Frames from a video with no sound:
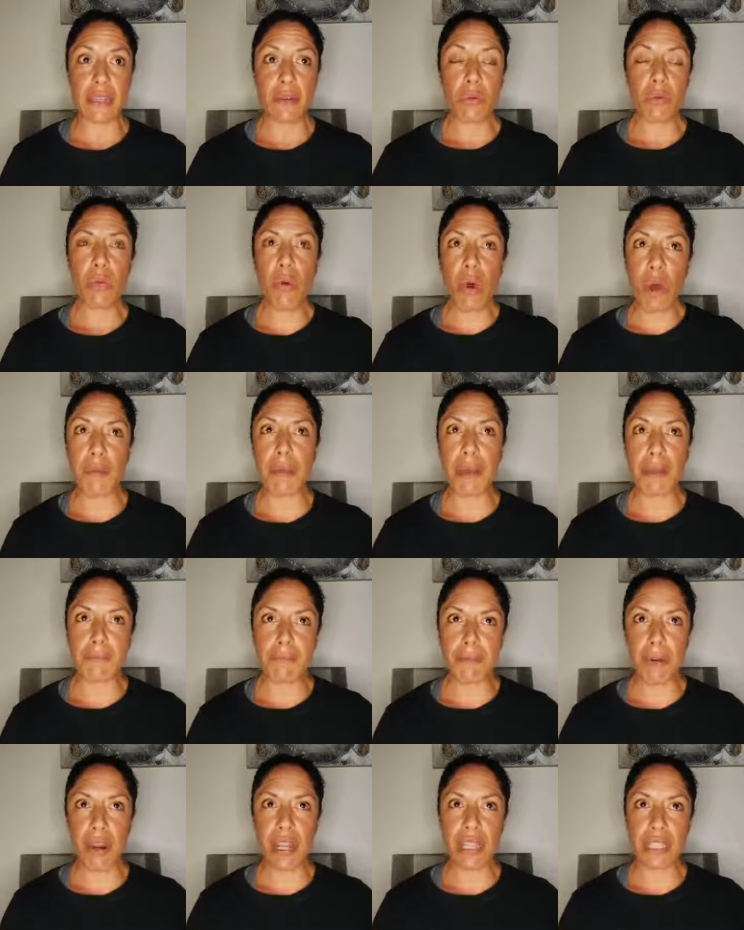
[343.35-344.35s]
What am I
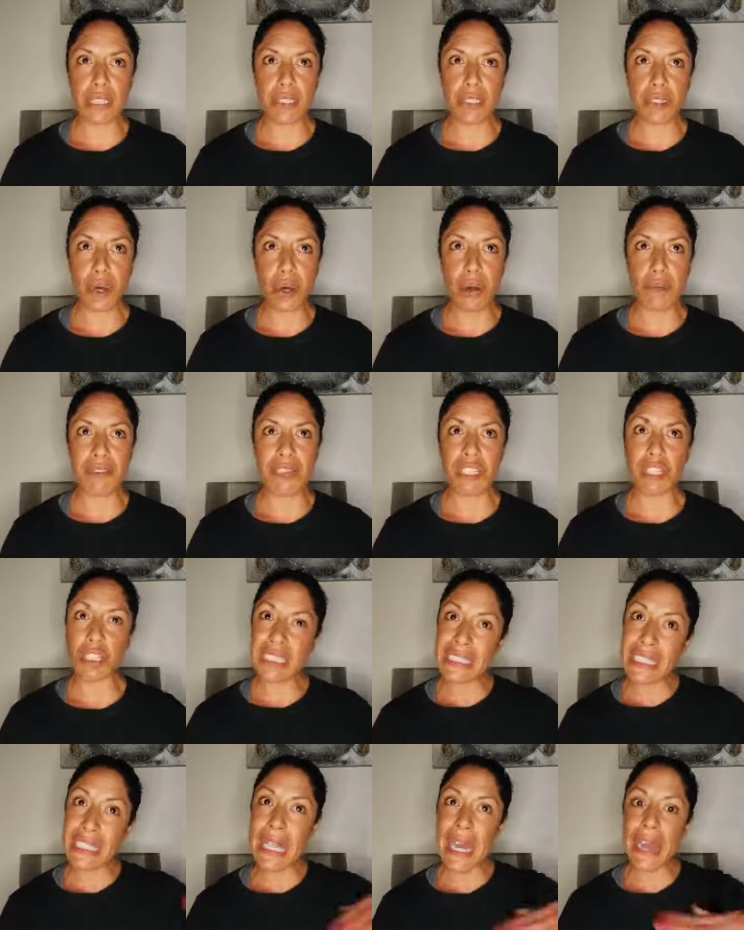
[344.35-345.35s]
frightened of? It
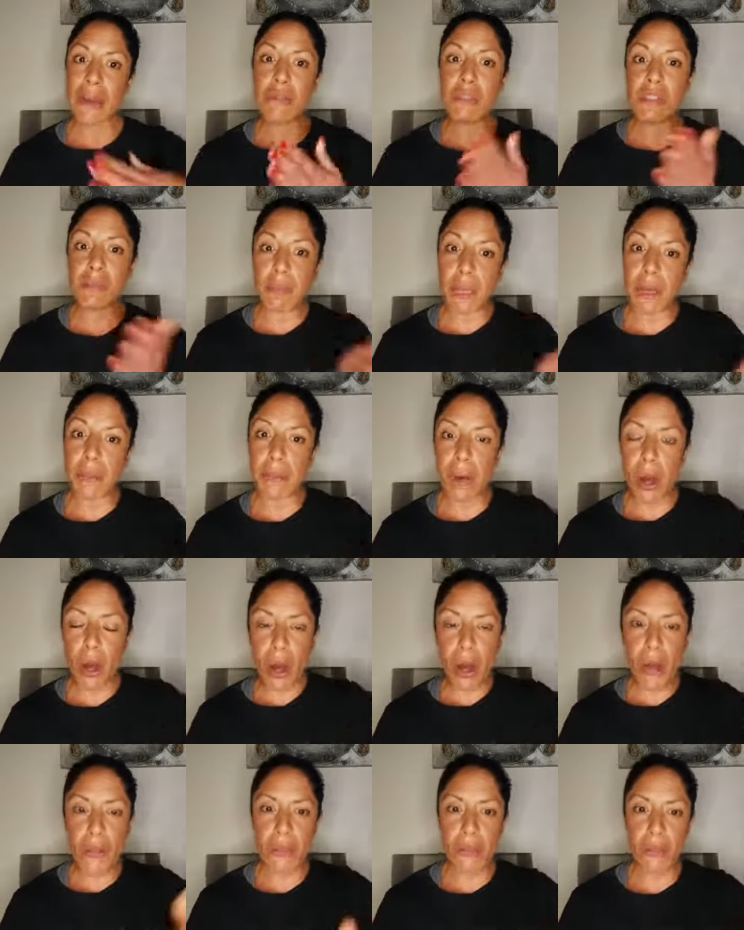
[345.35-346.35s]
just allows me a
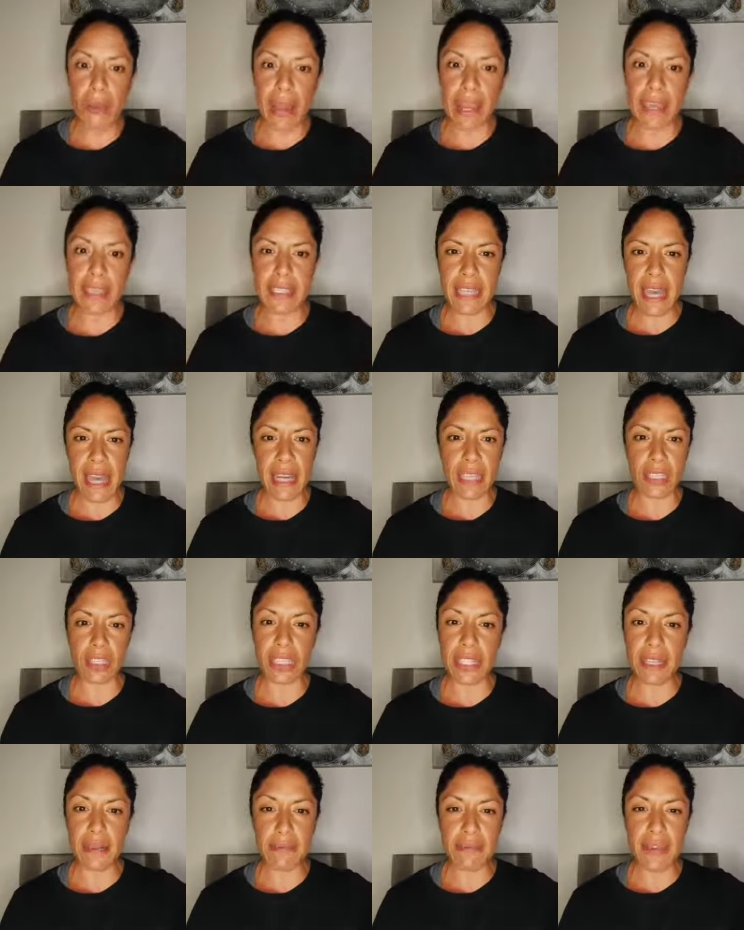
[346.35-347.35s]
pathway to
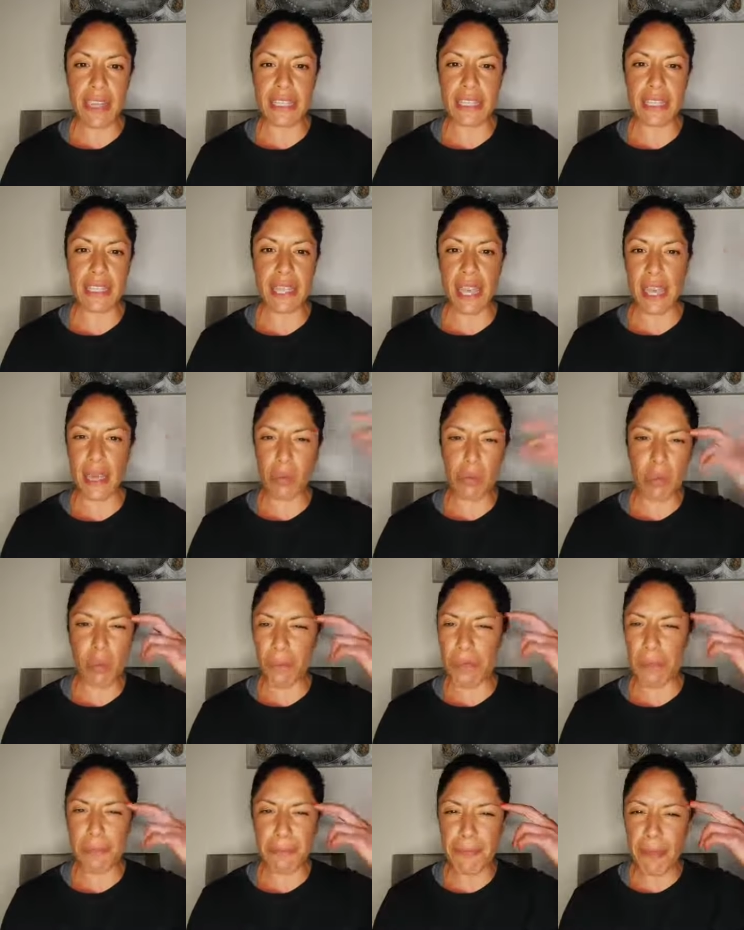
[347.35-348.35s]
actually investigate
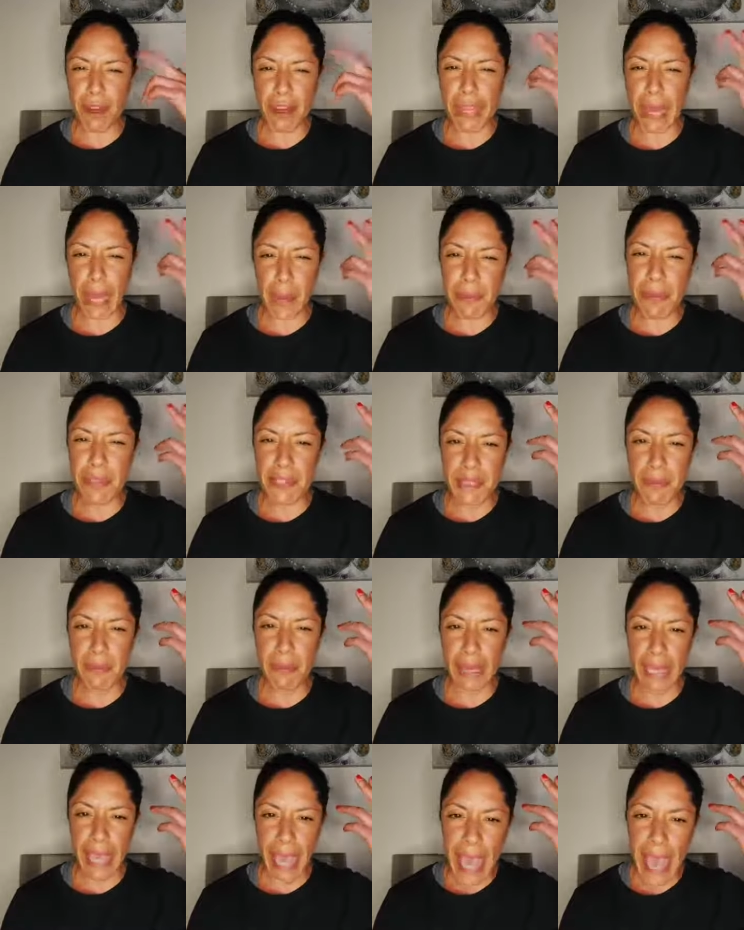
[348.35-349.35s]
what the fuck happens in
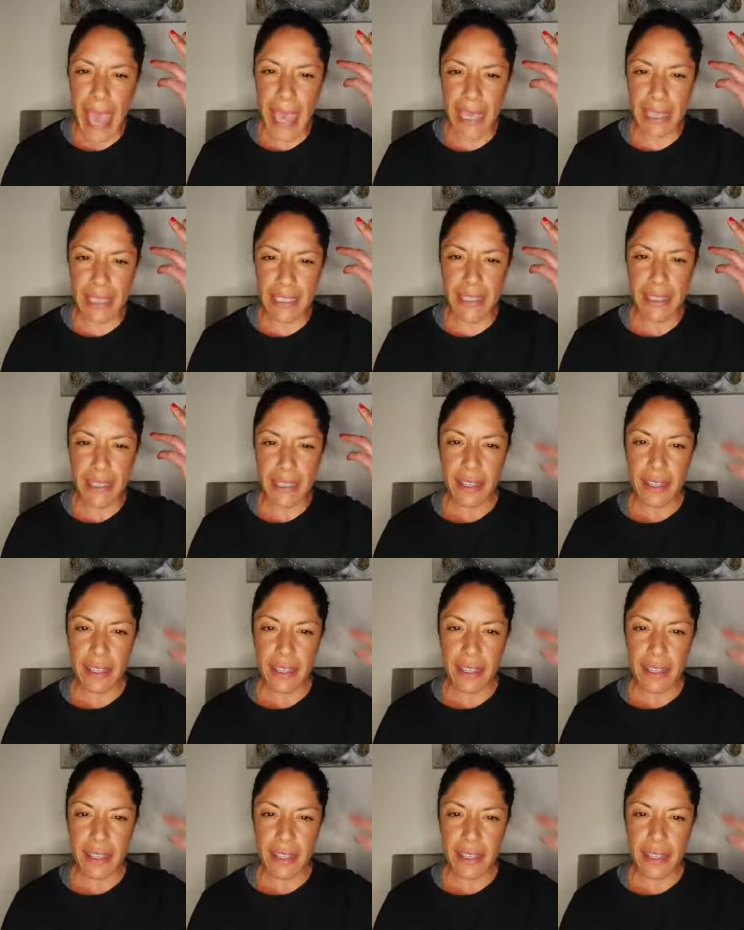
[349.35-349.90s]
my head.